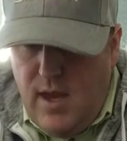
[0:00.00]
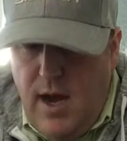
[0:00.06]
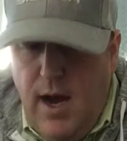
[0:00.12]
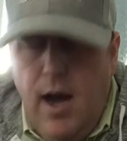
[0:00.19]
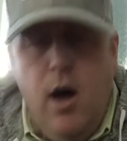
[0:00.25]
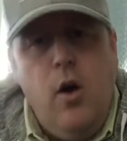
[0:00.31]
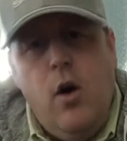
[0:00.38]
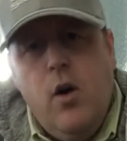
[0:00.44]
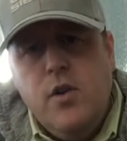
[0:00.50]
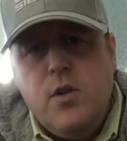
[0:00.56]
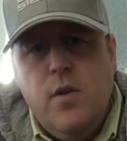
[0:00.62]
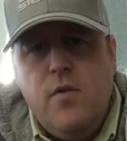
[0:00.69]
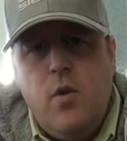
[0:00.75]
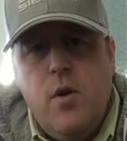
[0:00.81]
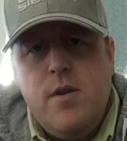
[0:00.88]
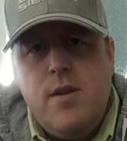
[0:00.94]
Also,
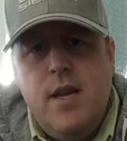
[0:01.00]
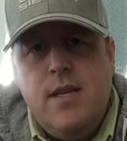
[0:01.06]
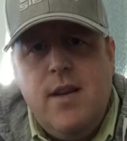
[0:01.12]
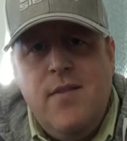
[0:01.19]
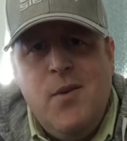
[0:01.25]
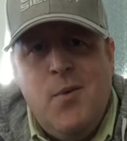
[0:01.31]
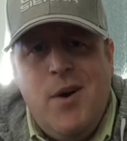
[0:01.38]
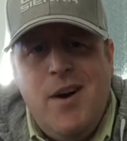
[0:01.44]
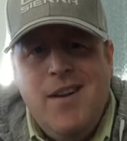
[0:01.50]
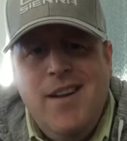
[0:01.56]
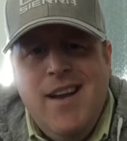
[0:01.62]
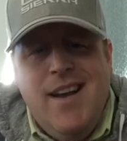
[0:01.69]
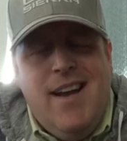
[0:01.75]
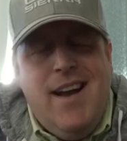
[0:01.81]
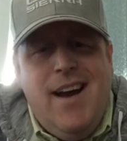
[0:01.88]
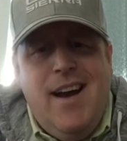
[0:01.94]
of course,
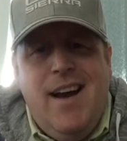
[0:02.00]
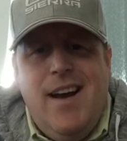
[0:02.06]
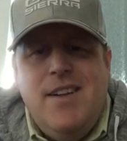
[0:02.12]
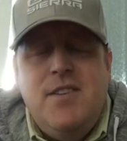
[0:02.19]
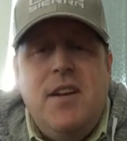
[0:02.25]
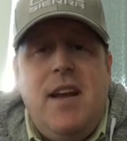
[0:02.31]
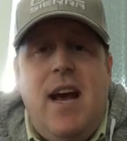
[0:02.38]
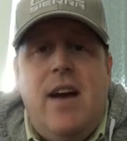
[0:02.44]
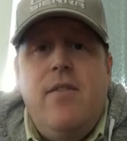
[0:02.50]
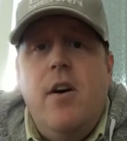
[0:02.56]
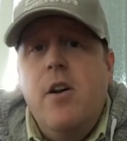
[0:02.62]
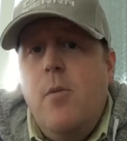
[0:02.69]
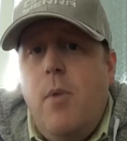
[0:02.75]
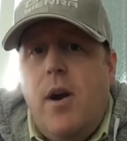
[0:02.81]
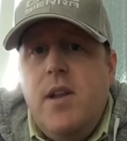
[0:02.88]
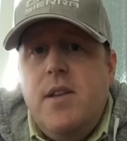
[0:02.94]
Z71 is going to have
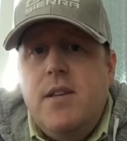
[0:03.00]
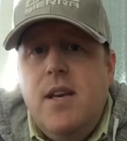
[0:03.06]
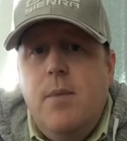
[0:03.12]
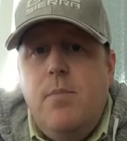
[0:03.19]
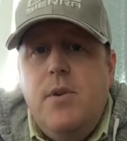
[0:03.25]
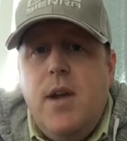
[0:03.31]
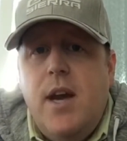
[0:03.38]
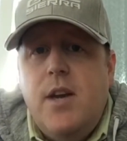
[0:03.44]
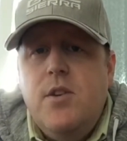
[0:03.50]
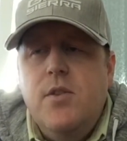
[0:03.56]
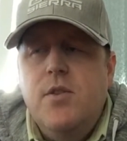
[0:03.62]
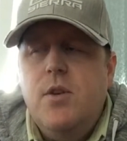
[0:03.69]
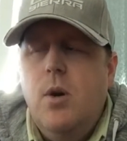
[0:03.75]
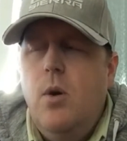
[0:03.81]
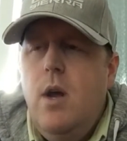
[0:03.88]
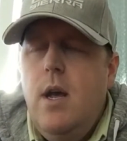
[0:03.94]
underbody skid protection.
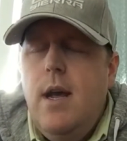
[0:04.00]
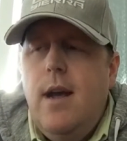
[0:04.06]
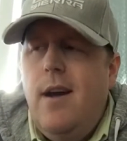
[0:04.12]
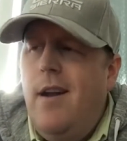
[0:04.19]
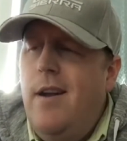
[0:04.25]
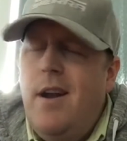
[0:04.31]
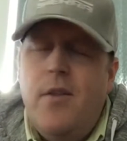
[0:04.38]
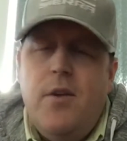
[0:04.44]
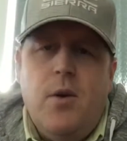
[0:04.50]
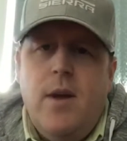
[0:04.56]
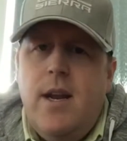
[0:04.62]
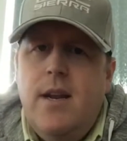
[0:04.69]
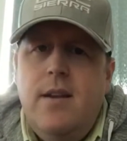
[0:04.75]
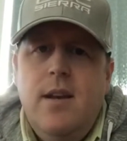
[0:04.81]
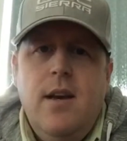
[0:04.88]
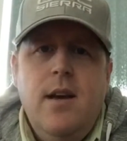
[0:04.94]
So another great
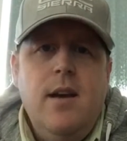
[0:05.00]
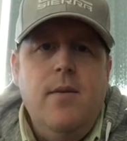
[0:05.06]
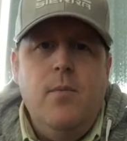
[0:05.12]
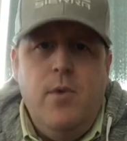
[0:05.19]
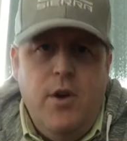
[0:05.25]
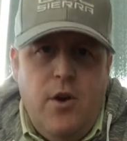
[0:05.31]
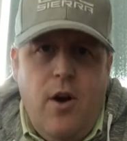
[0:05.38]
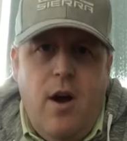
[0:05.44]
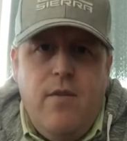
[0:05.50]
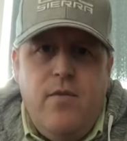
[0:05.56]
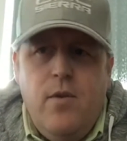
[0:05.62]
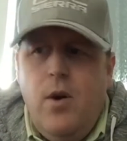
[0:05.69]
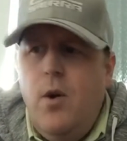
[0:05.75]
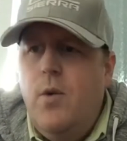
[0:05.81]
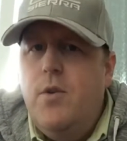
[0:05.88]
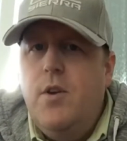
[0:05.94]
idea when you're
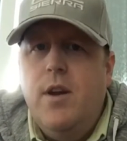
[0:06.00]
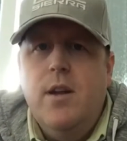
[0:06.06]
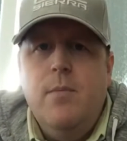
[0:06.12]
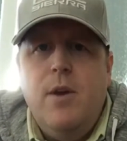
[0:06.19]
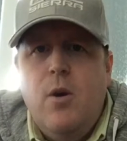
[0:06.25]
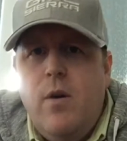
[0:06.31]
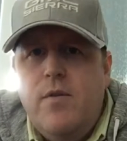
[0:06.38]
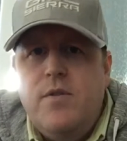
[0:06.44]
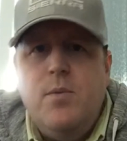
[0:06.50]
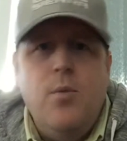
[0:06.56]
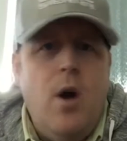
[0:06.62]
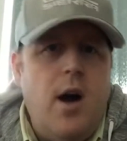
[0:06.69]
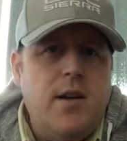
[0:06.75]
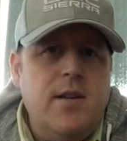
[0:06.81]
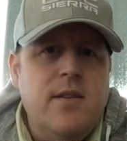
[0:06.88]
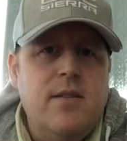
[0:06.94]
off-road, you're going to be going with some
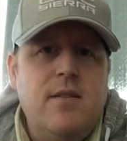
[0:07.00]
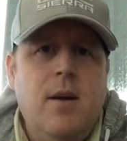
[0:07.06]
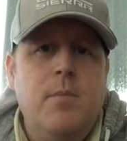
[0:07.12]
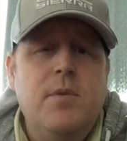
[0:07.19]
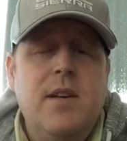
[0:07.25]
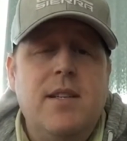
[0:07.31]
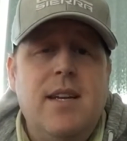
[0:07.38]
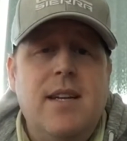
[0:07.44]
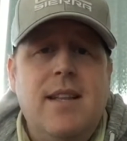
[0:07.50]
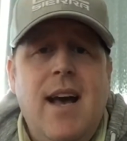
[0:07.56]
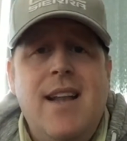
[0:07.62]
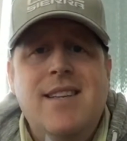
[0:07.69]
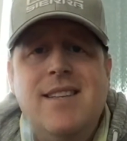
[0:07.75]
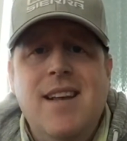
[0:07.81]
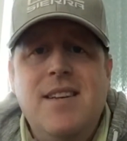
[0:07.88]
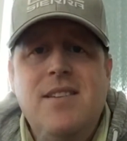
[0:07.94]
rocks and some things like that.
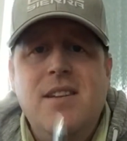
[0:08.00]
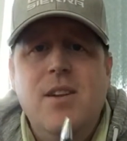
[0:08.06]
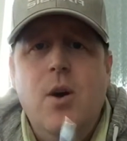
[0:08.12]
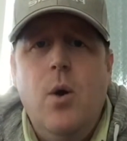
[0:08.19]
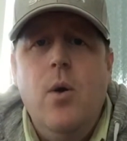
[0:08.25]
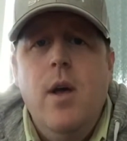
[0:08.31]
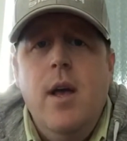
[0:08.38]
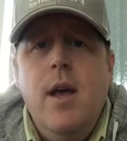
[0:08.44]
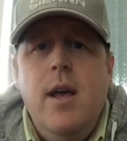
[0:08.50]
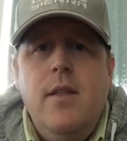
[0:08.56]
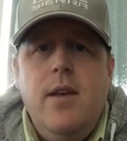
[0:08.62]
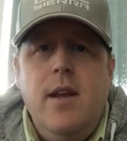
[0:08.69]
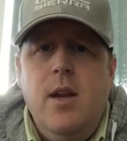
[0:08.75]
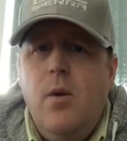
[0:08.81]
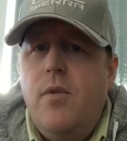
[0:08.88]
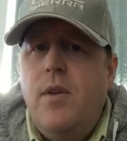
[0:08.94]
It's nice to know
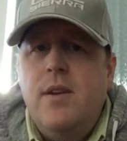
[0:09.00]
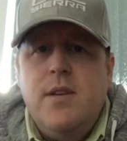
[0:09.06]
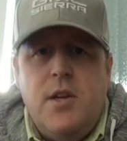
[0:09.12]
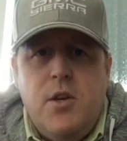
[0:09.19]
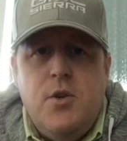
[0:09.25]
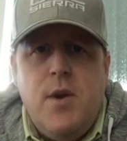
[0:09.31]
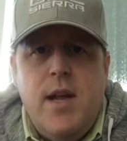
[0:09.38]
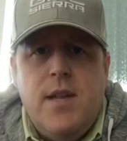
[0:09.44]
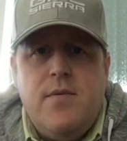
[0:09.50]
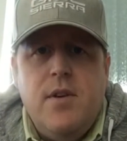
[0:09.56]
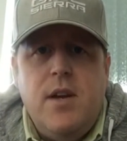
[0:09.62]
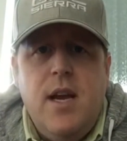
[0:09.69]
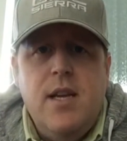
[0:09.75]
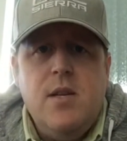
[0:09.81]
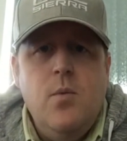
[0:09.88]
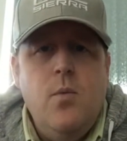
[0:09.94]
that, things like your transfer
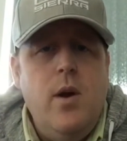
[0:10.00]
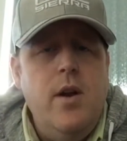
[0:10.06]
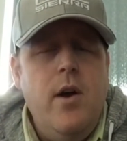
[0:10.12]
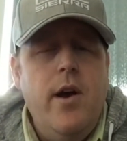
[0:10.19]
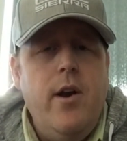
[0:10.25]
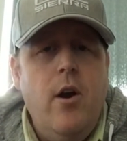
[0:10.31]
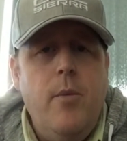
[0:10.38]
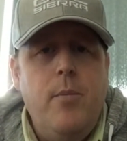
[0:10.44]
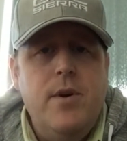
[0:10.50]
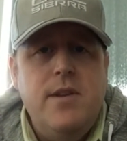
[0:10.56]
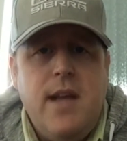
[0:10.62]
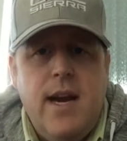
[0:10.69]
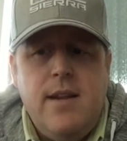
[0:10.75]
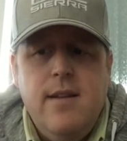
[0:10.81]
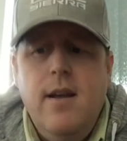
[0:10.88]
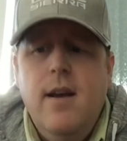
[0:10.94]
case and whatnot are
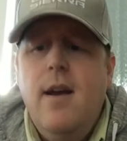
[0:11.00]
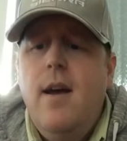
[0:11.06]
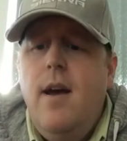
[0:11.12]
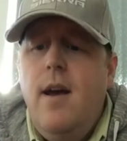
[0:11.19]
protected